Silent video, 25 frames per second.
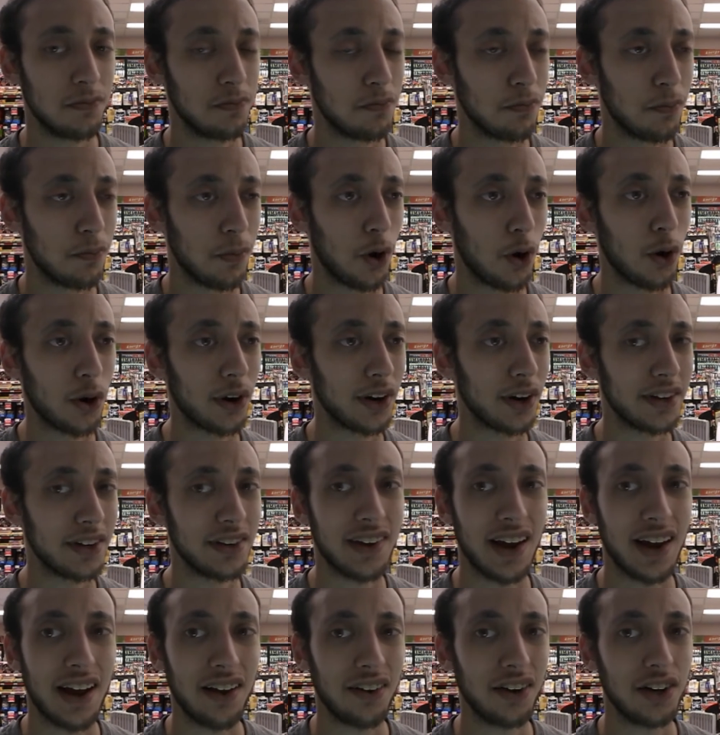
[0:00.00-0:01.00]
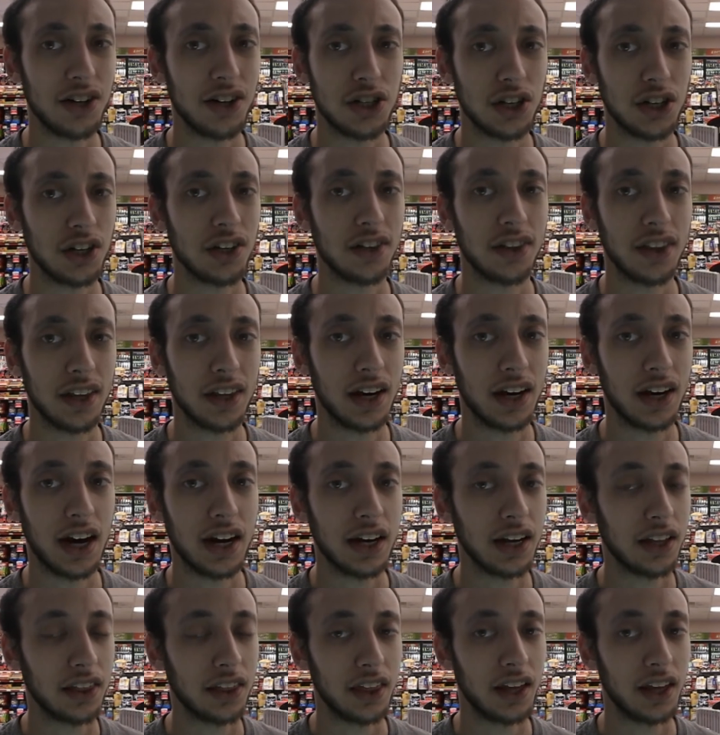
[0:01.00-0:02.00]
more intelligent than
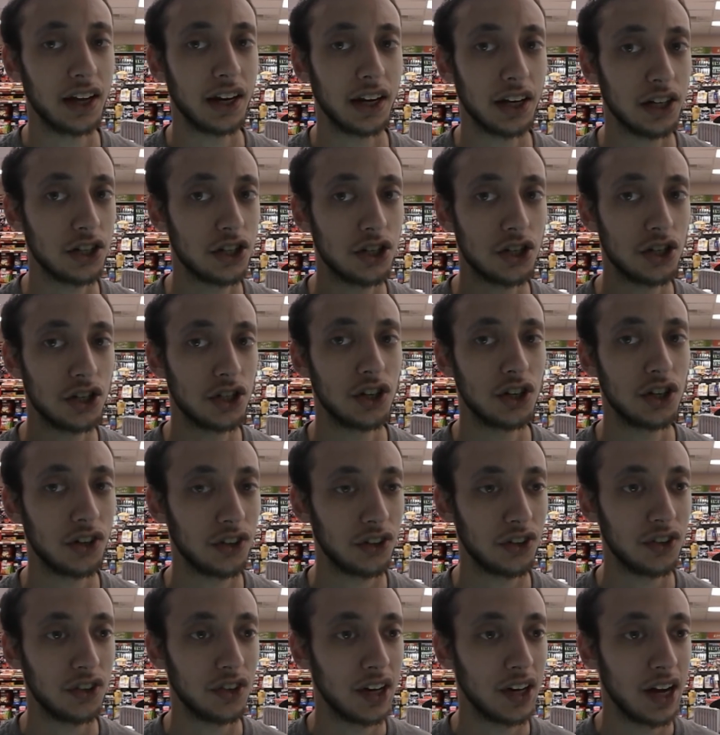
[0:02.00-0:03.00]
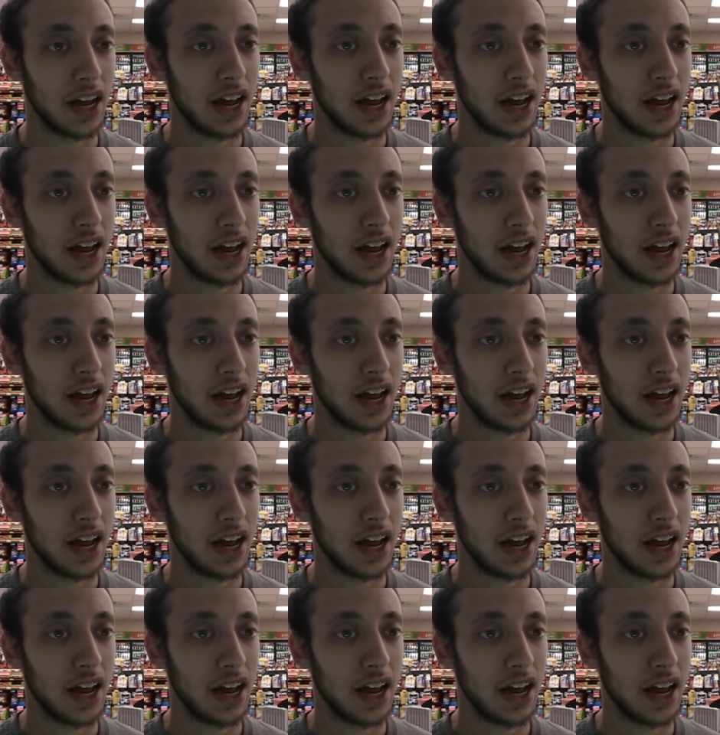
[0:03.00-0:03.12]
anything. It's just